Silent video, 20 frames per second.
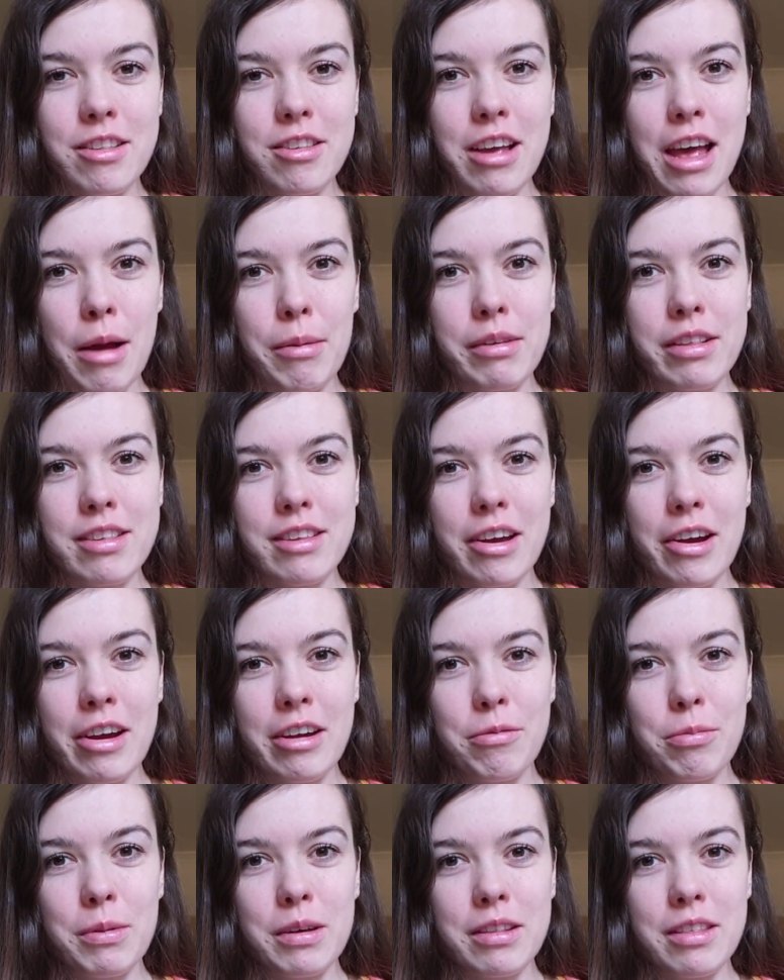So I will
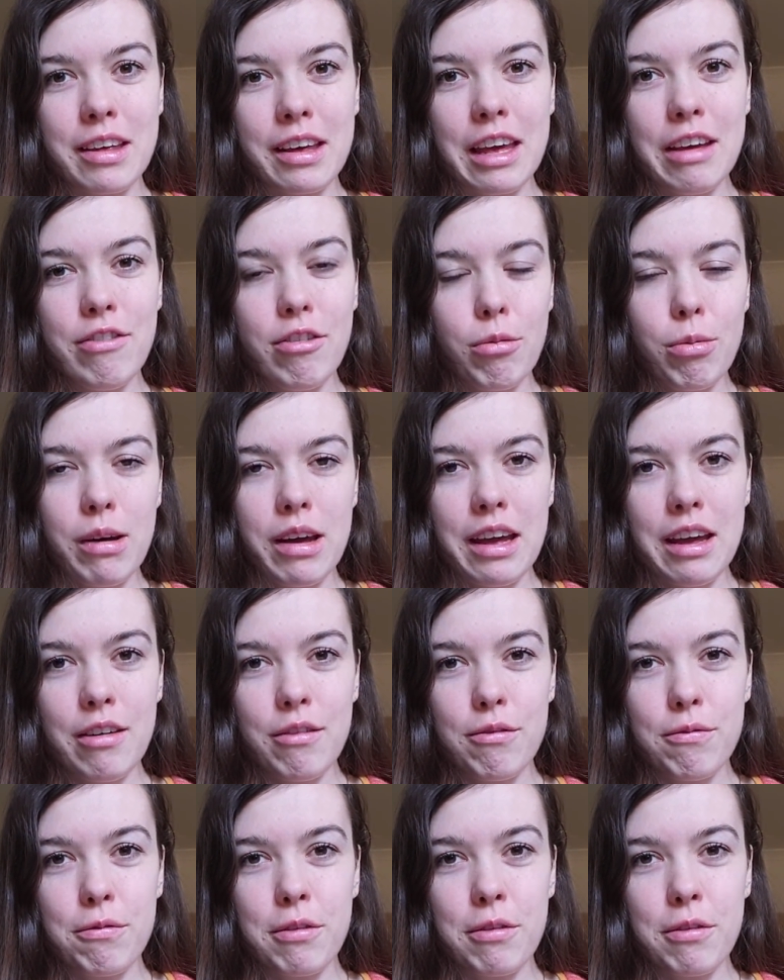start with a giveaway,